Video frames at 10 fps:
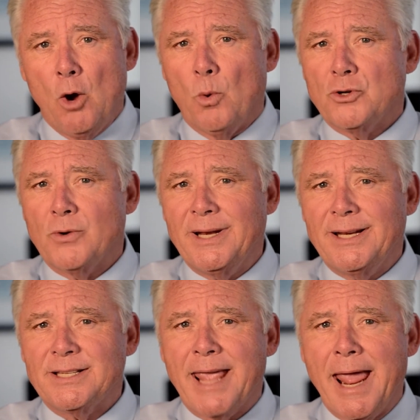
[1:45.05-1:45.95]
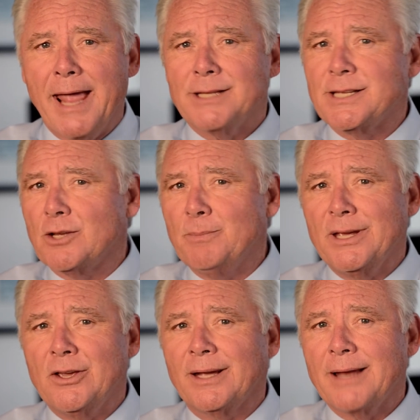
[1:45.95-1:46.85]
were treated as cans that could be
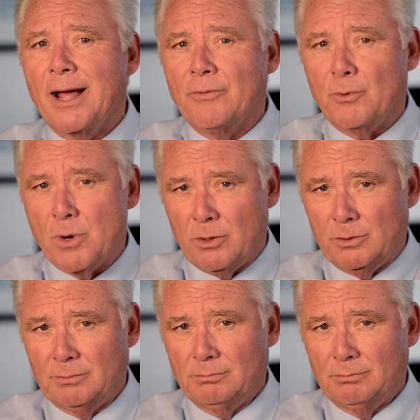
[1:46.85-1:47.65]
kicked down the road.